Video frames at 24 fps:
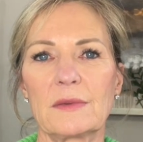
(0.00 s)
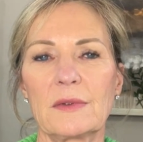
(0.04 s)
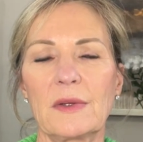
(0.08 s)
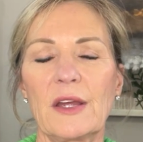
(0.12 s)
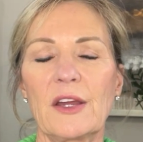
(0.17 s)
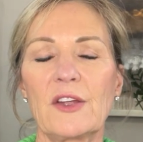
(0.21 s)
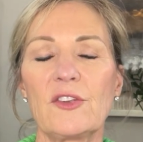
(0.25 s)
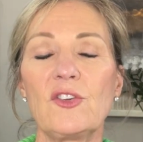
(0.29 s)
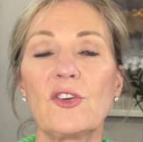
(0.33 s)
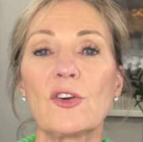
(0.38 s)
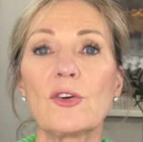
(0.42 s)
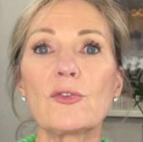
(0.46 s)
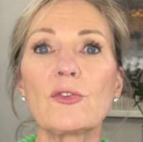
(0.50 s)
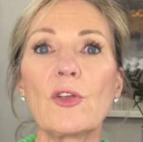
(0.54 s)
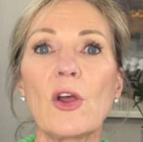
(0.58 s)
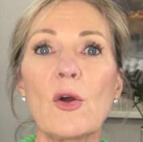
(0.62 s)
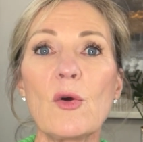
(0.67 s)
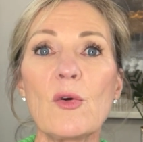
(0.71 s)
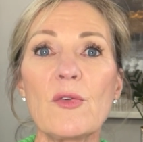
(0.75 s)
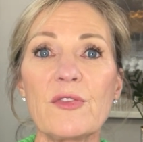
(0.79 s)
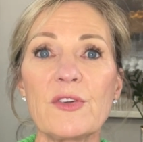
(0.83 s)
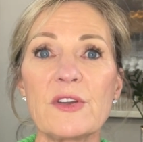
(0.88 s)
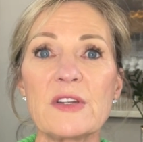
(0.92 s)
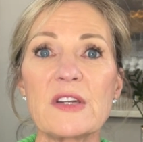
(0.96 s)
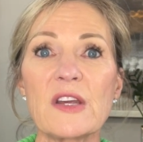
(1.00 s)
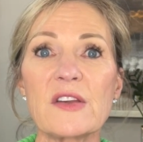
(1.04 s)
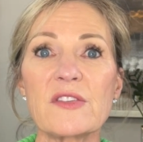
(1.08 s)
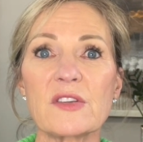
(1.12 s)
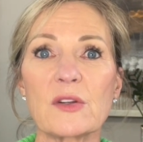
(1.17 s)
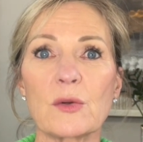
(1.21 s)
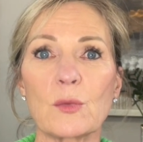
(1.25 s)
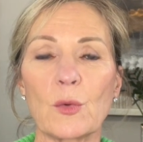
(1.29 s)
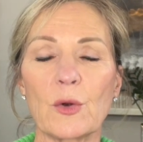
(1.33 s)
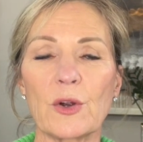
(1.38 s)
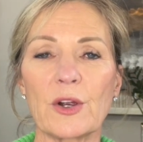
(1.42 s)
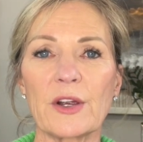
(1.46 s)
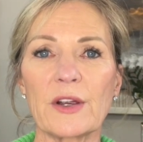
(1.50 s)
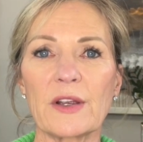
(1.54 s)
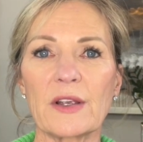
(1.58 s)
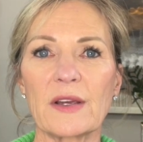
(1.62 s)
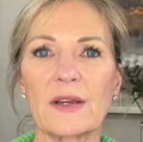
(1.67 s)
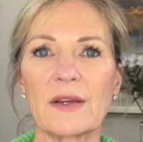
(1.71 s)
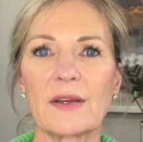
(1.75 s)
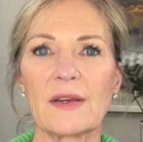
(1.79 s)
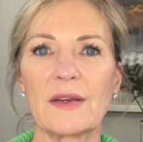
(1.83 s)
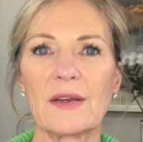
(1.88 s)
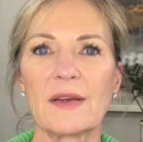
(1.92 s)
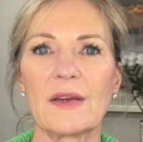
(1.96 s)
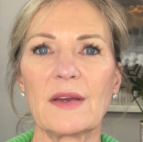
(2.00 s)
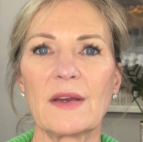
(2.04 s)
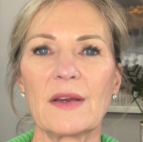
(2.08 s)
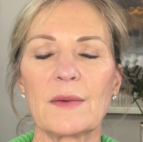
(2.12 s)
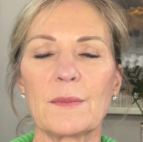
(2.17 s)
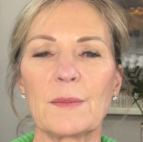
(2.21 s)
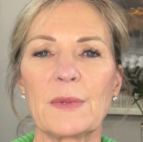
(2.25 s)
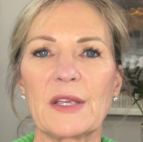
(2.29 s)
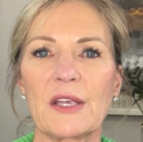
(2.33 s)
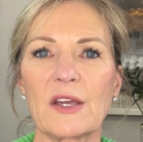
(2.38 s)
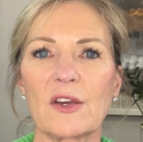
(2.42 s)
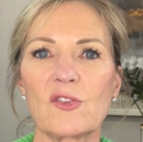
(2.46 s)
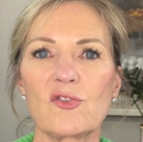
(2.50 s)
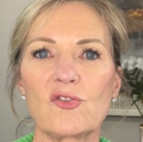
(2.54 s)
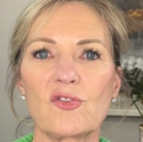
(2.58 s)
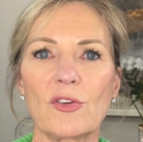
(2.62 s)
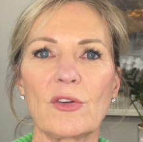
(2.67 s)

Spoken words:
and you'll know if it doesn't work because